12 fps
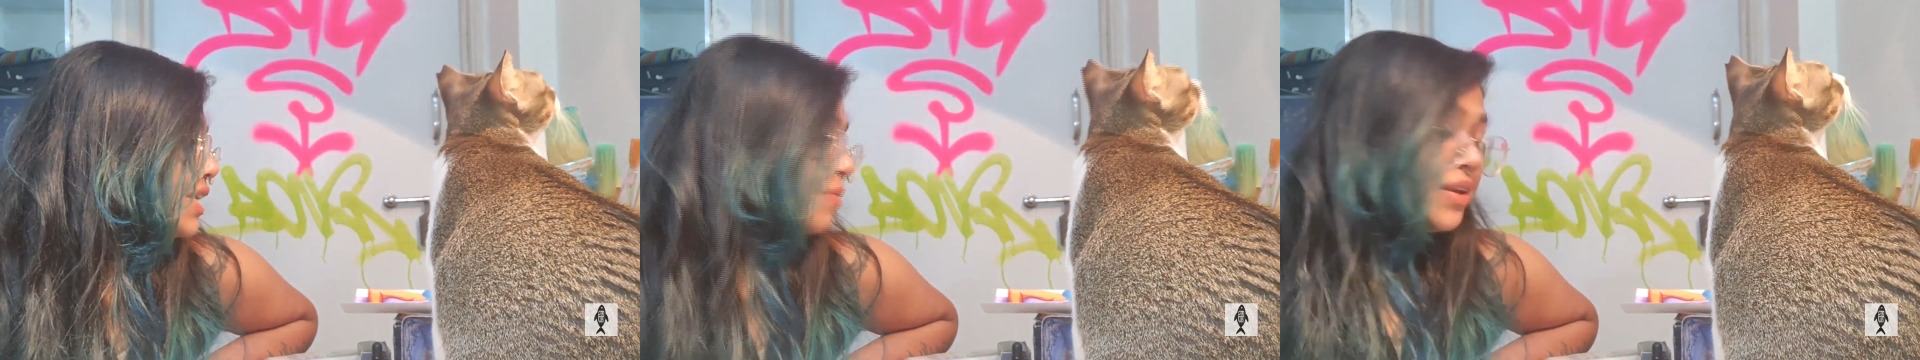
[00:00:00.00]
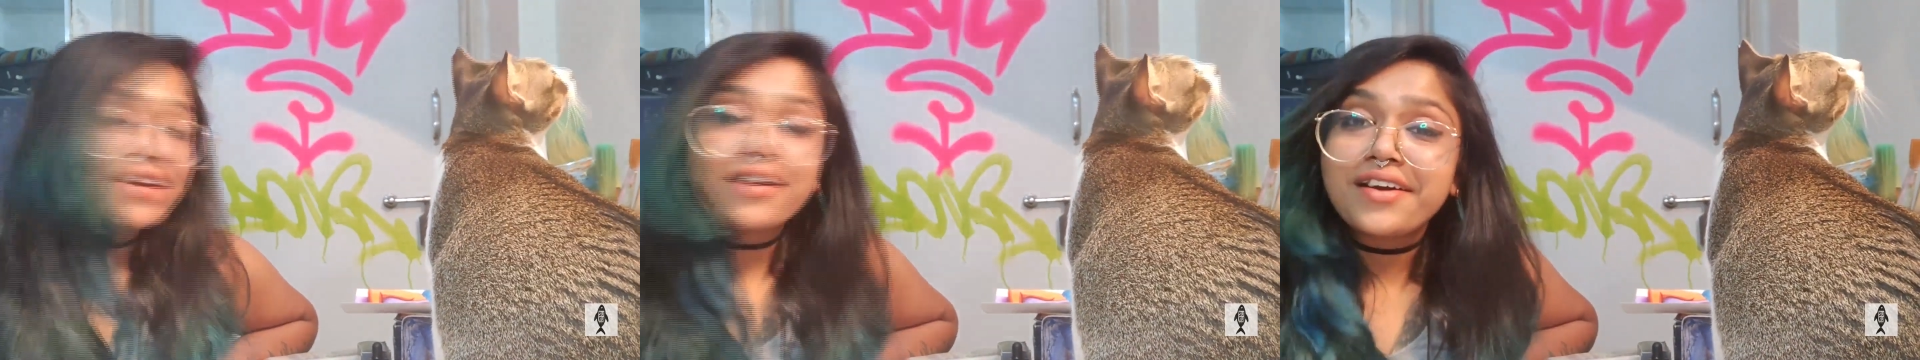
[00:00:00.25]

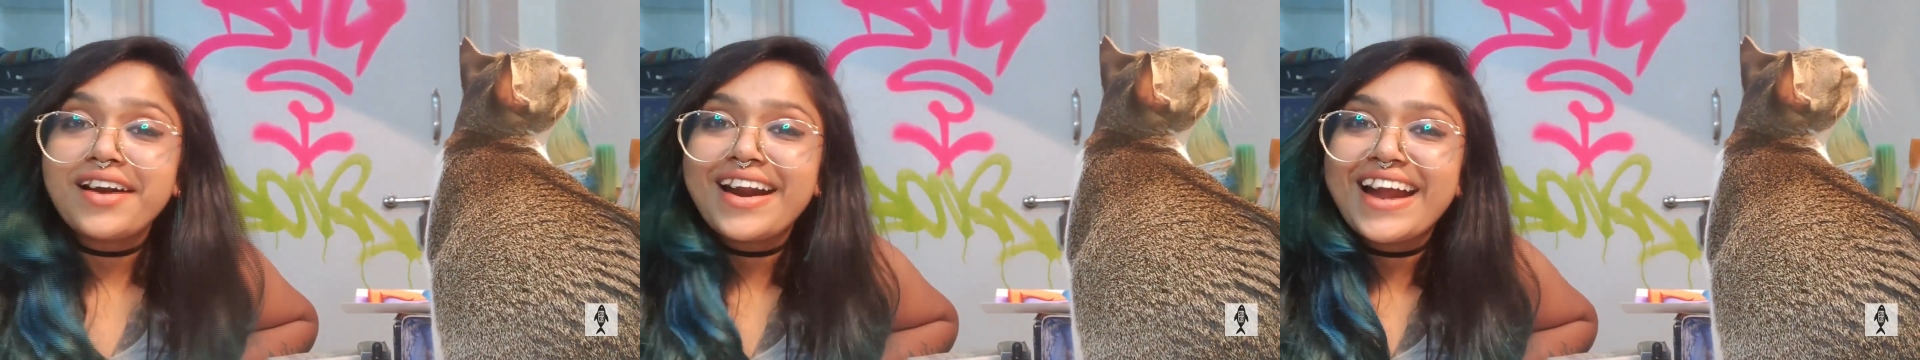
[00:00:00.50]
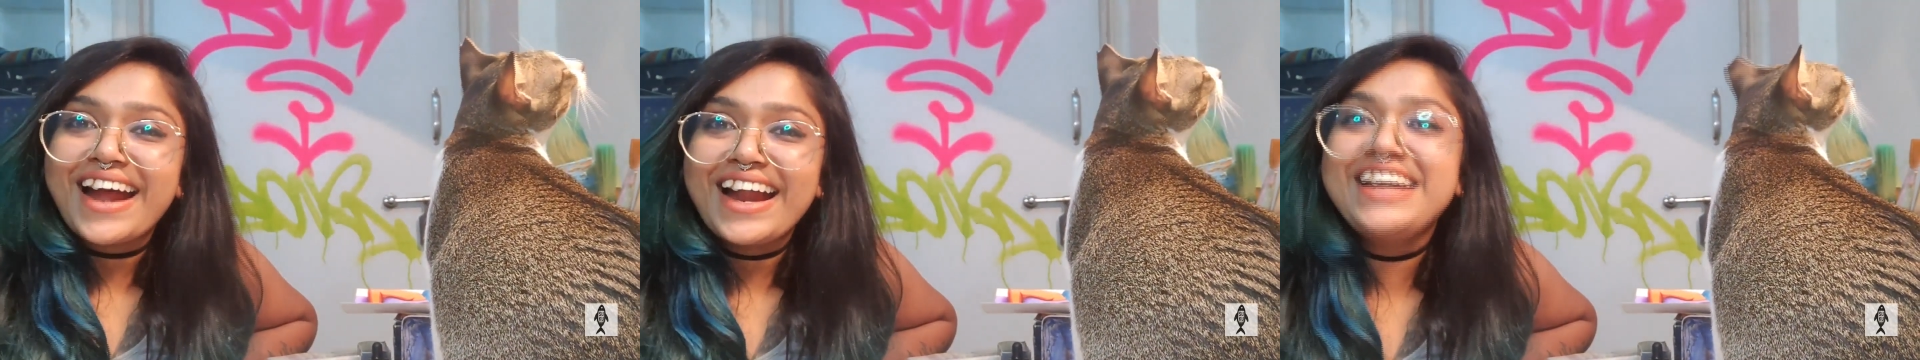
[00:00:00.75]
similar
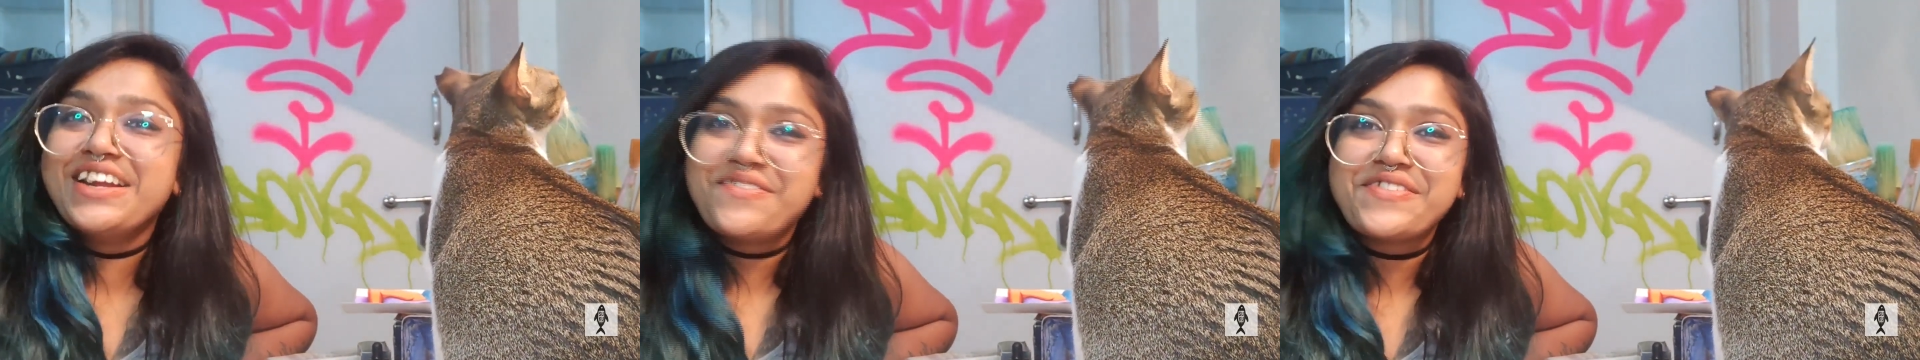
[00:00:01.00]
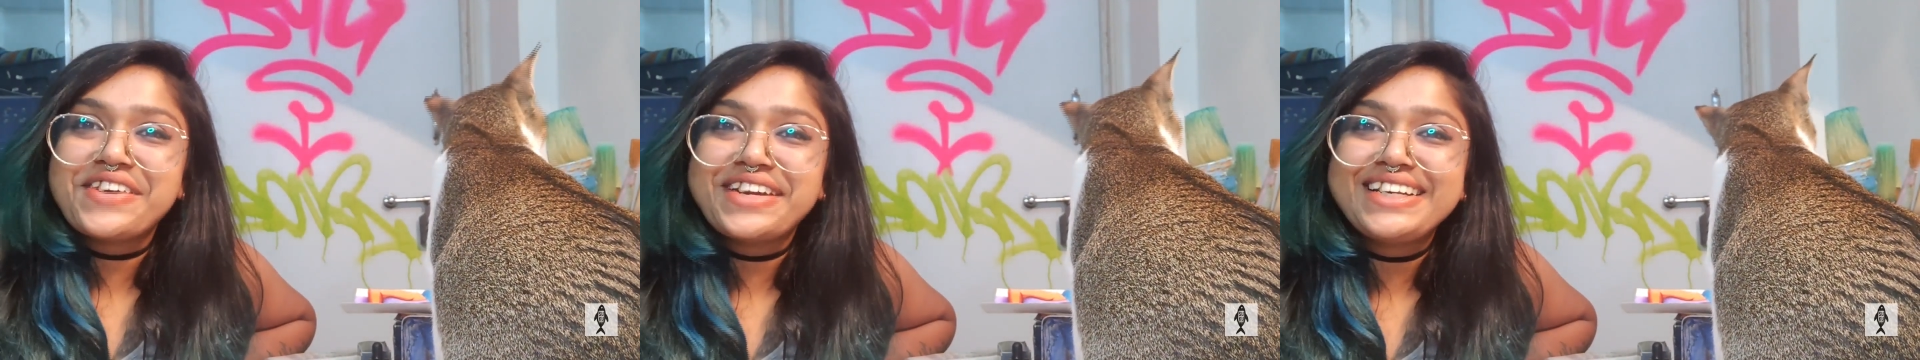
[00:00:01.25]
and
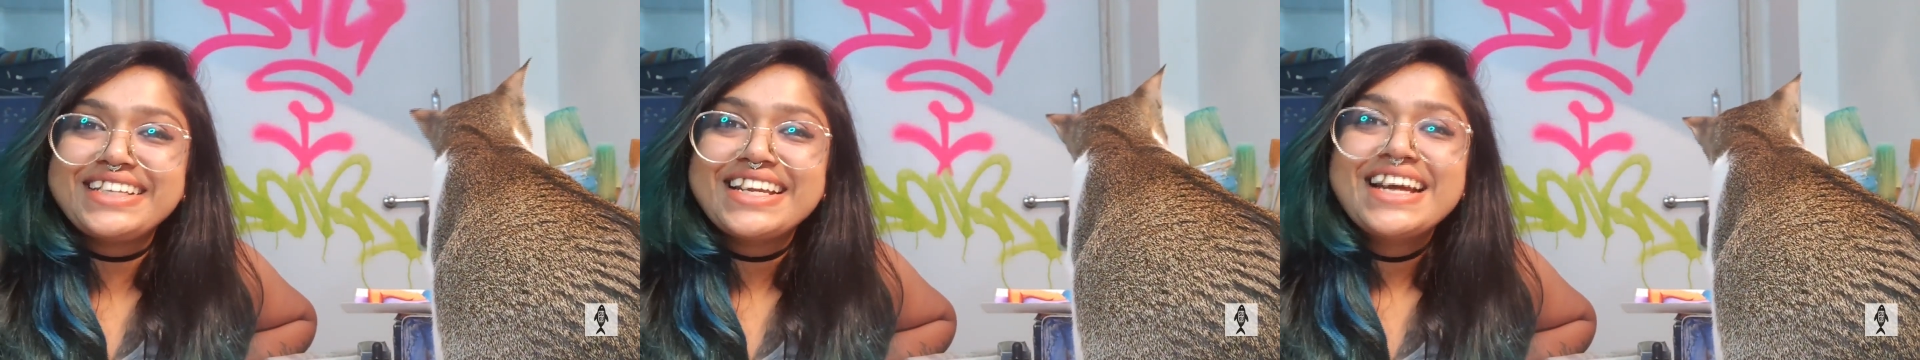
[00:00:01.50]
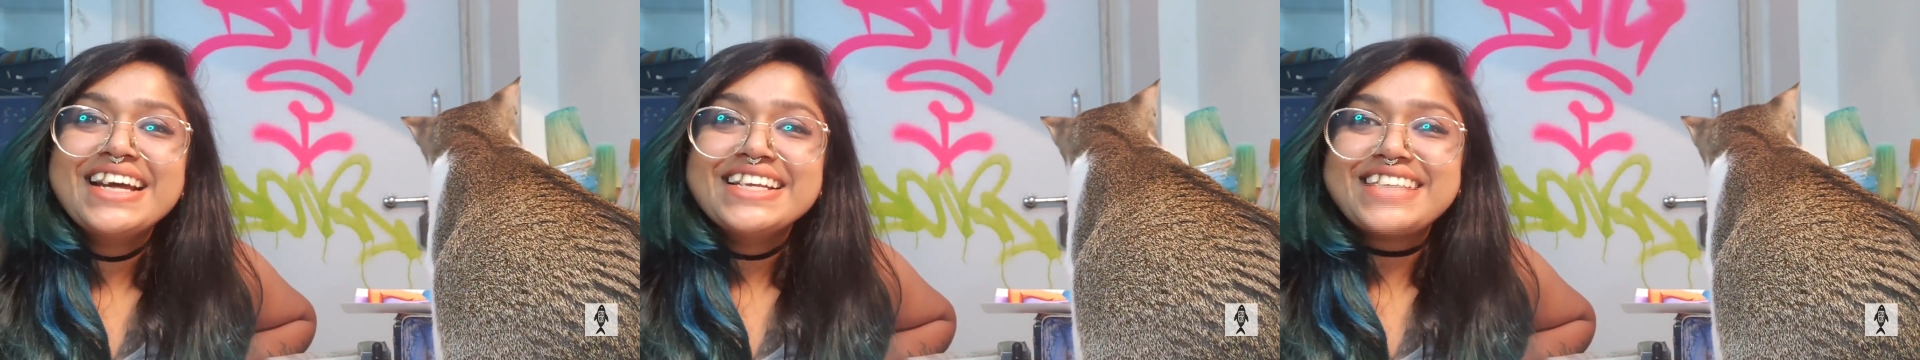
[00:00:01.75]
different
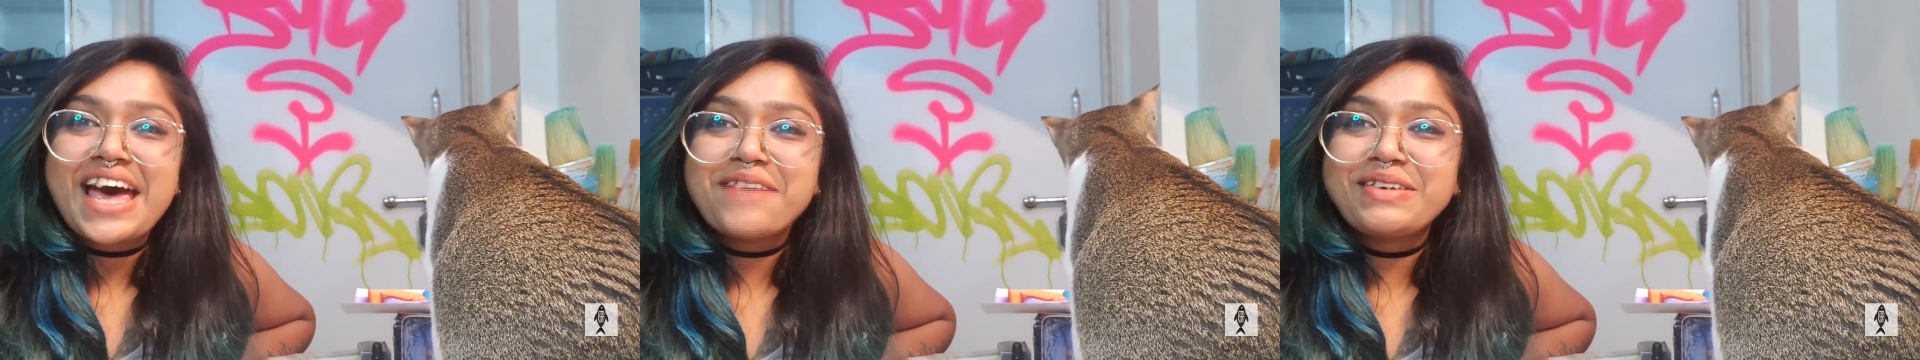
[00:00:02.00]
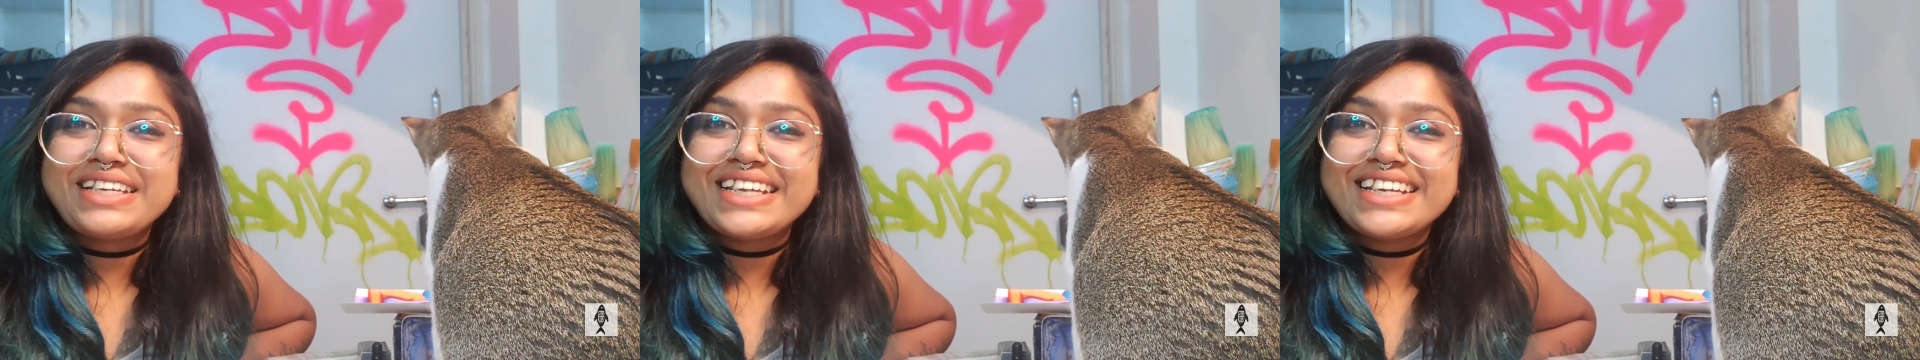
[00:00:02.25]

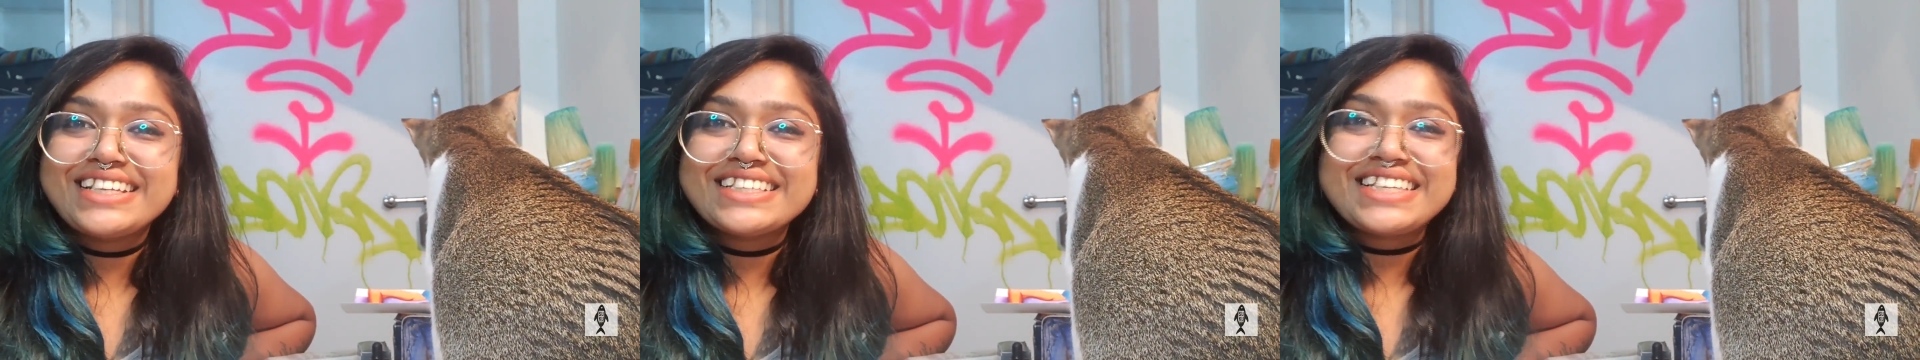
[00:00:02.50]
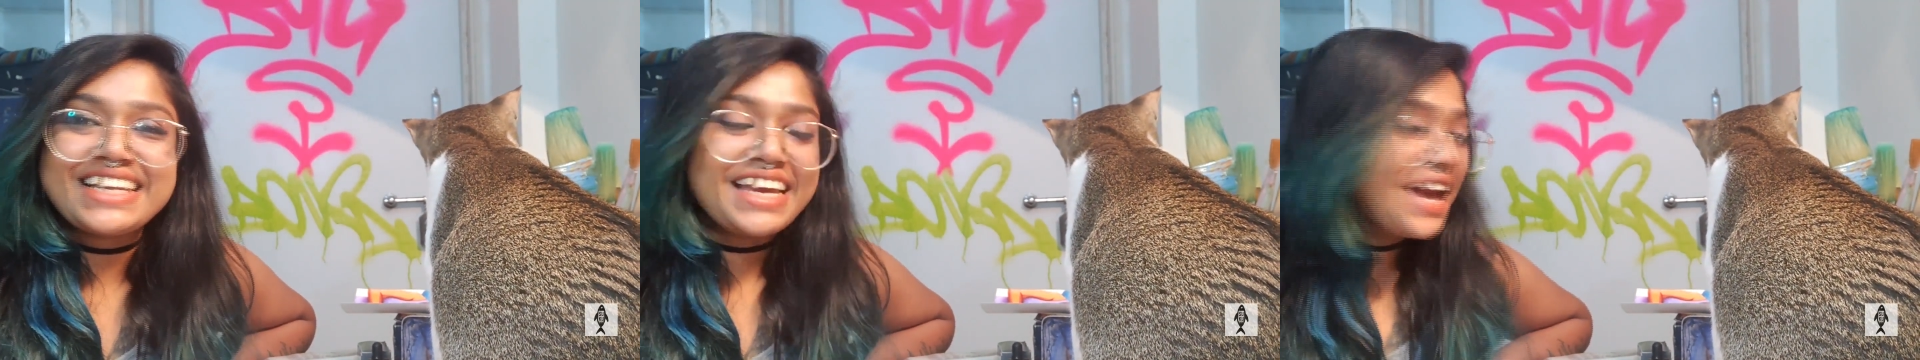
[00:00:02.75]

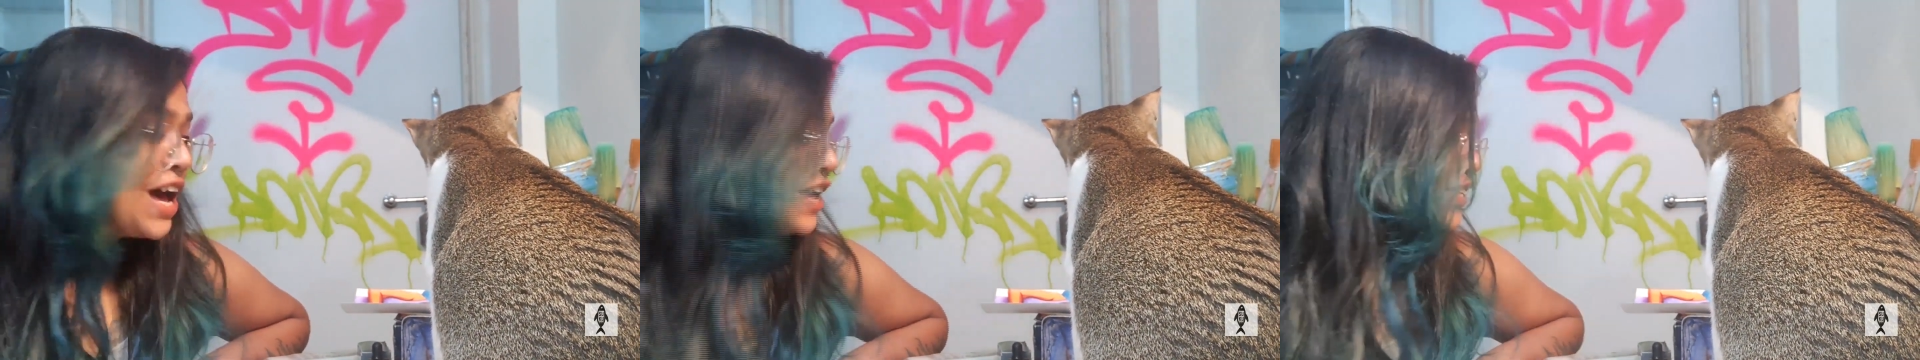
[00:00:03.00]
simultaneously.